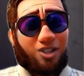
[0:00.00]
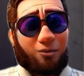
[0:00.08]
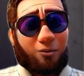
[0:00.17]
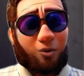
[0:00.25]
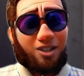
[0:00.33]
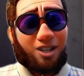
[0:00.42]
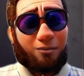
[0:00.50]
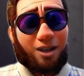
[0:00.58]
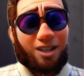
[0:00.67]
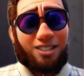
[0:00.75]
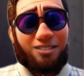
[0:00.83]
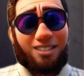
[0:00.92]
I want to ask
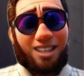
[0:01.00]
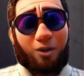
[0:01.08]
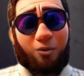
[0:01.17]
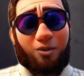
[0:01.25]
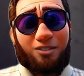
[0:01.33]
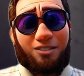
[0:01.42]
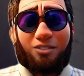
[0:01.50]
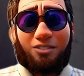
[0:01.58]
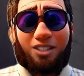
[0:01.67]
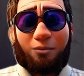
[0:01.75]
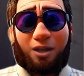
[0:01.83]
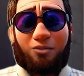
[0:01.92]
you, what do you
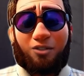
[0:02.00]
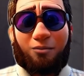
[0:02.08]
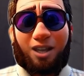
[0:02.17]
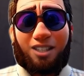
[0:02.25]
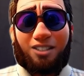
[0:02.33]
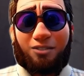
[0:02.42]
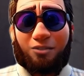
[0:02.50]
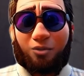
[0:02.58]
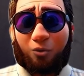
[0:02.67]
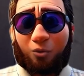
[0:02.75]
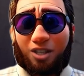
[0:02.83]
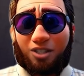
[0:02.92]
think is going
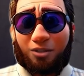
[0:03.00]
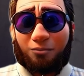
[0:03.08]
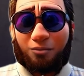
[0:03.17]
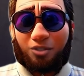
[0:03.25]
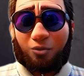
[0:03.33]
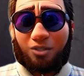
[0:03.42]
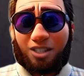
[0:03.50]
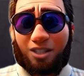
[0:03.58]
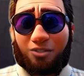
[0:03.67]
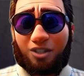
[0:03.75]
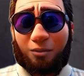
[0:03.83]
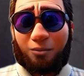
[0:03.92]
wrong at
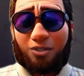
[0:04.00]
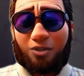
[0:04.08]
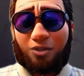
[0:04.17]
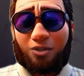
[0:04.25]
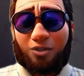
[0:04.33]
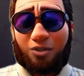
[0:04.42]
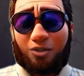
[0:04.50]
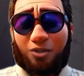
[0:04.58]
Manchester United?